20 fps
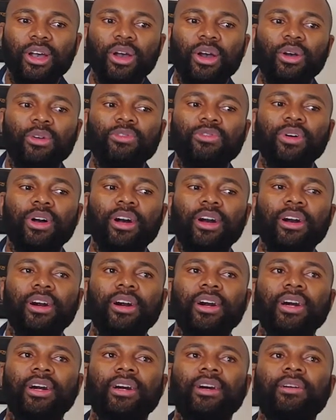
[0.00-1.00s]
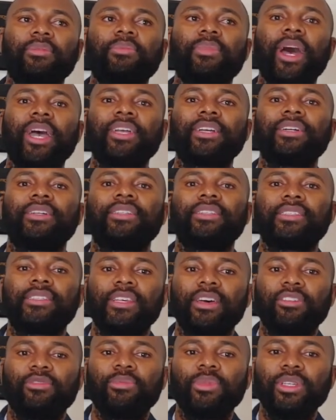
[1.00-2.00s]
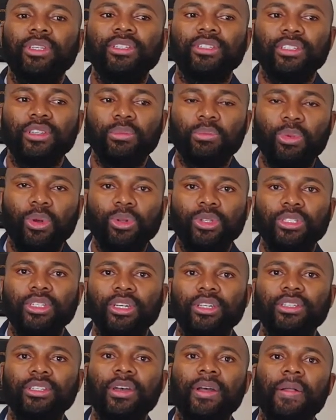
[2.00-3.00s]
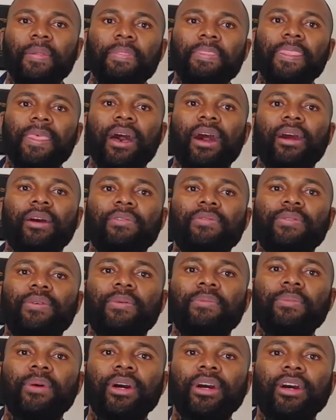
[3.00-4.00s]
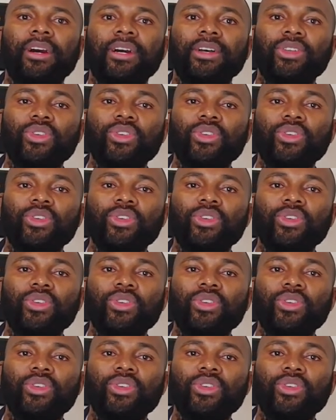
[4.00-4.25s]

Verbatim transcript: of uh, migrants have been deported uh, from uh,